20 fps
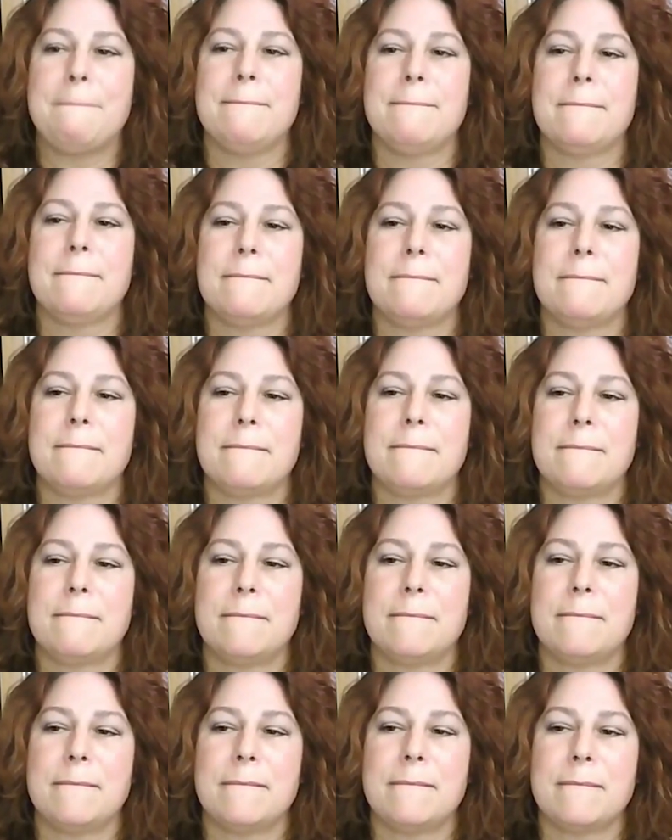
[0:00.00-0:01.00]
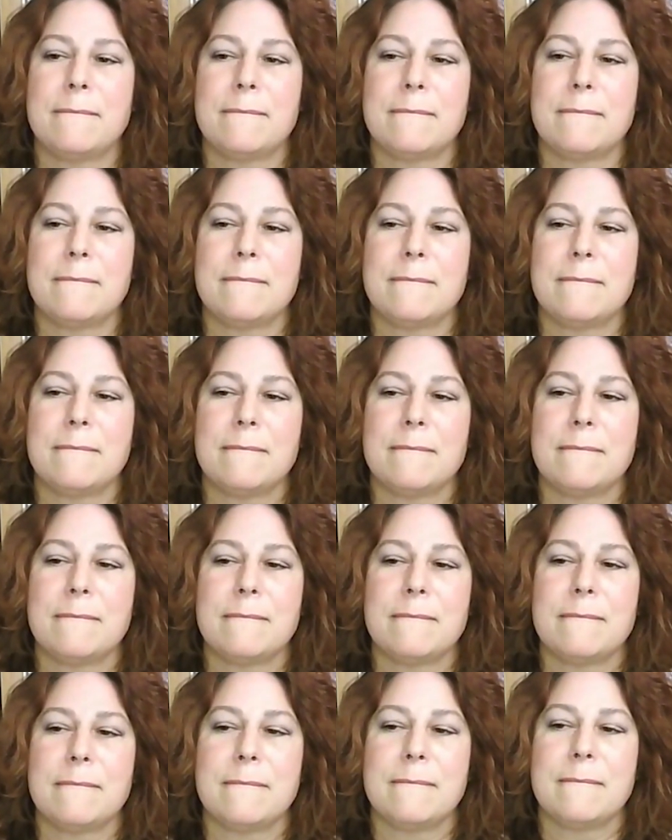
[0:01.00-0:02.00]

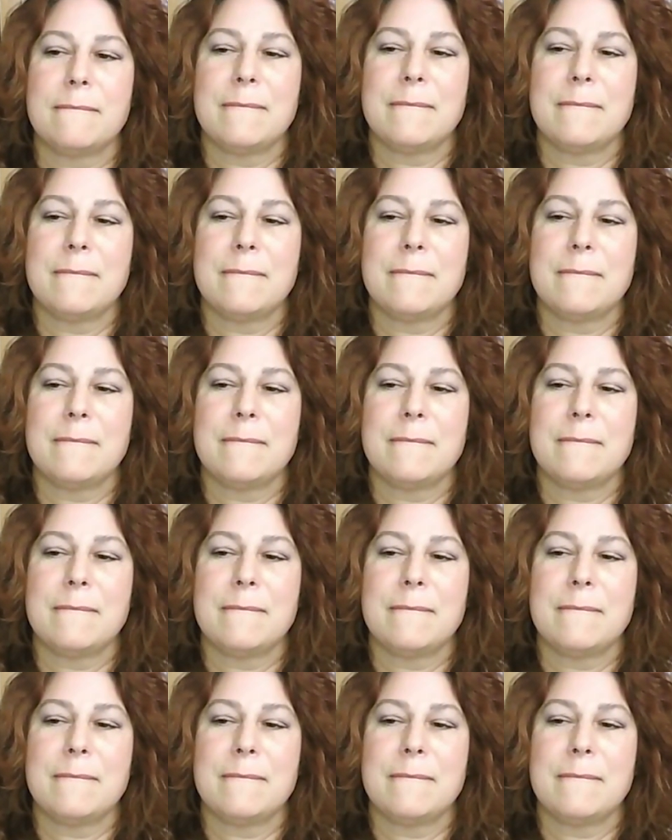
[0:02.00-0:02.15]
Nothing is said.